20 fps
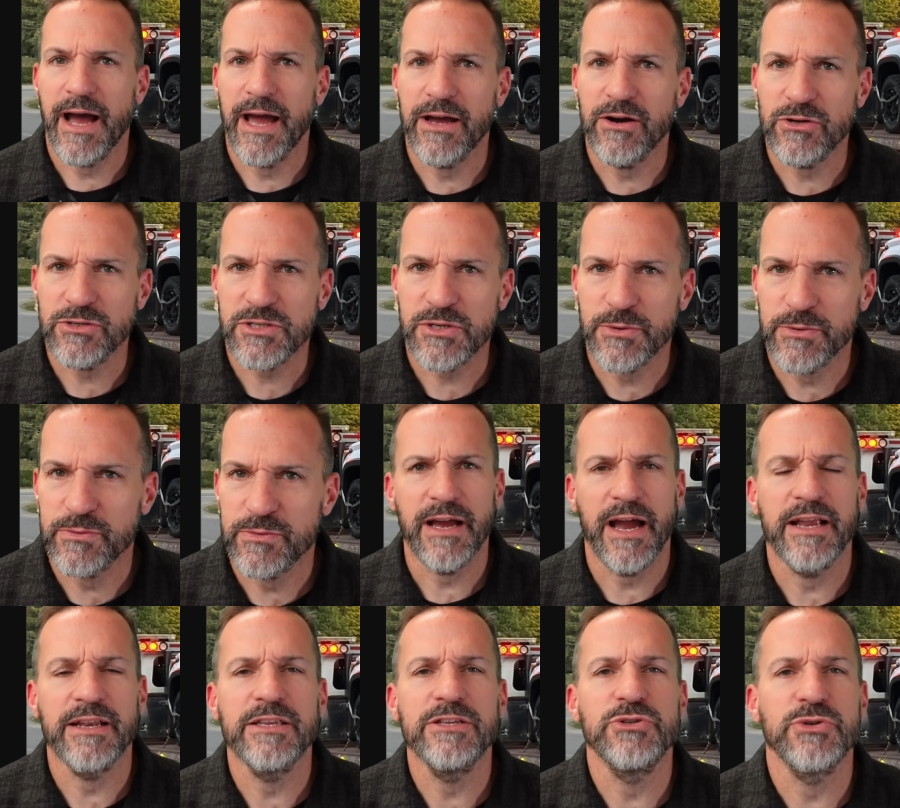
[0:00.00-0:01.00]

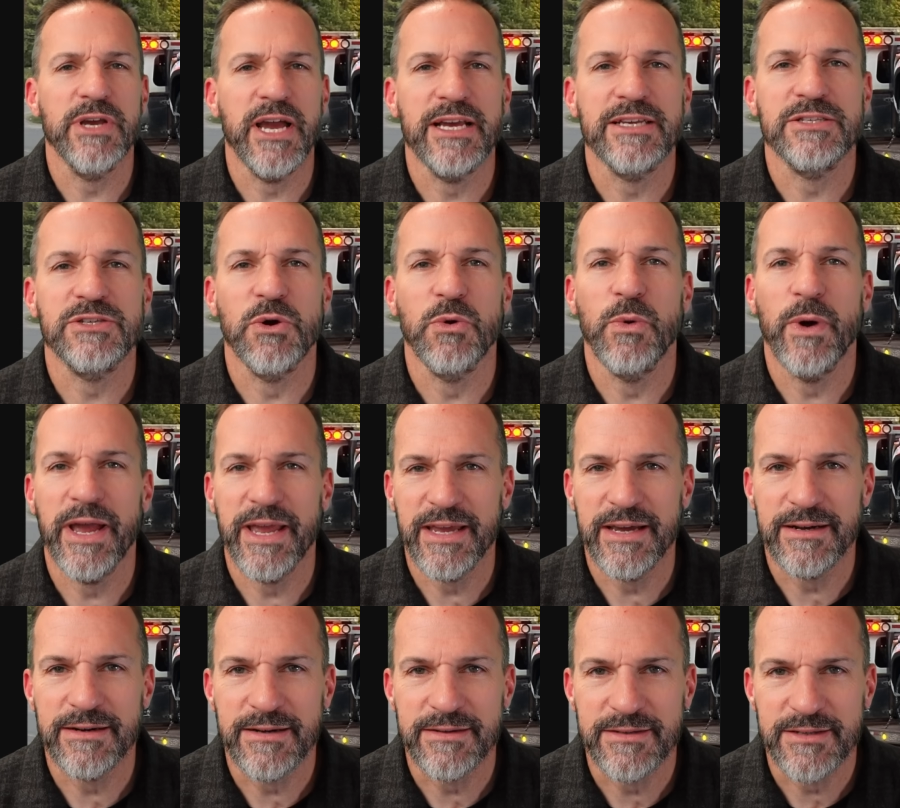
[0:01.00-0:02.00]
I need you guys to weigh
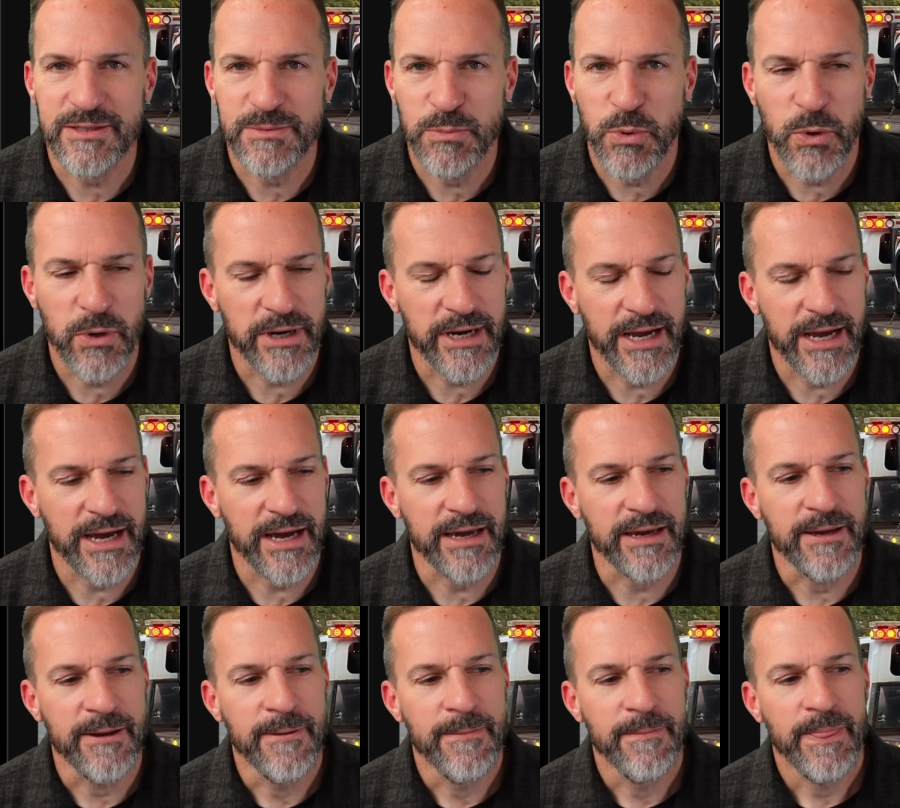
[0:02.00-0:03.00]
in on this poor
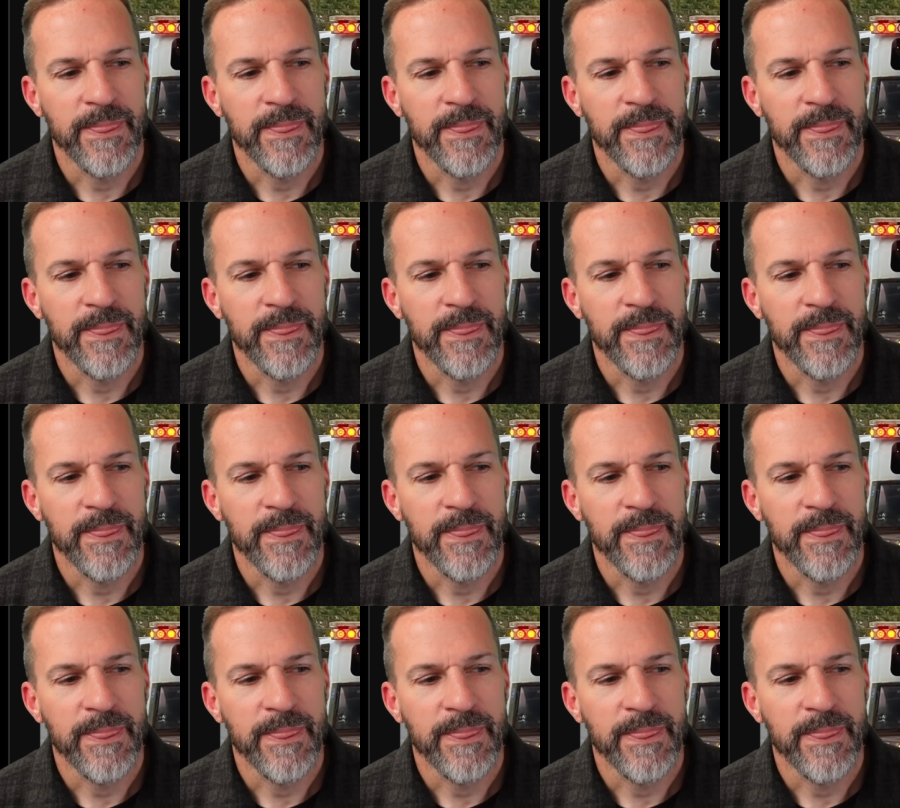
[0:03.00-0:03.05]
guy.